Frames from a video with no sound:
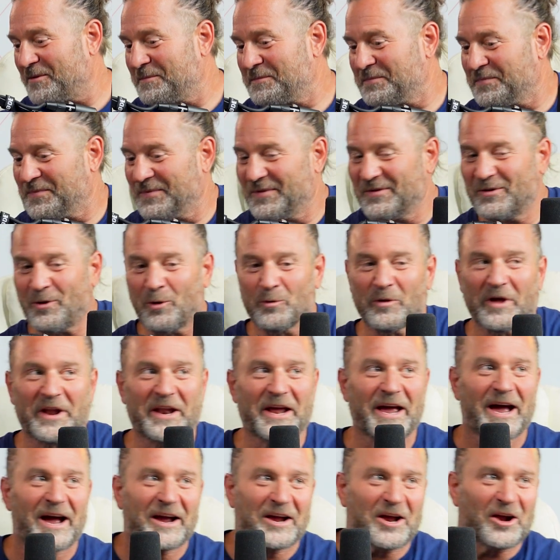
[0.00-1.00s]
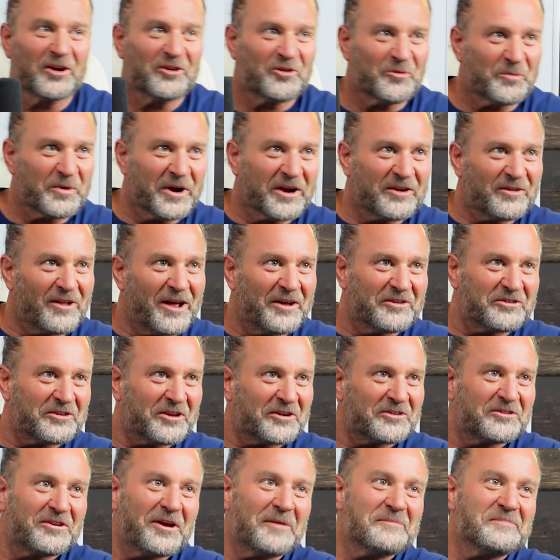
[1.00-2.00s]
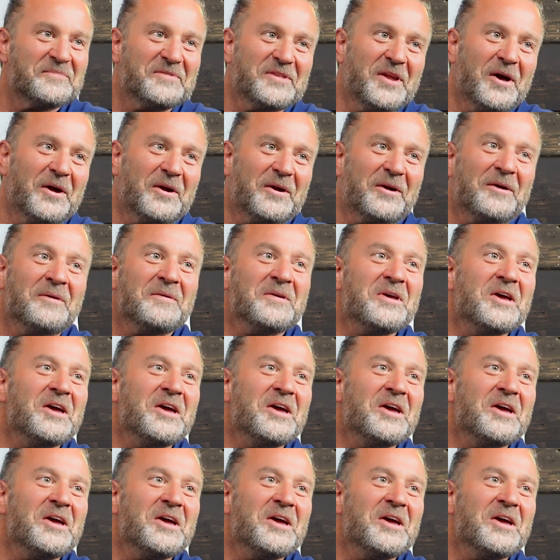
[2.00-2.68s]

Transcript: you. Don't let AI cut your brake lines next time. No.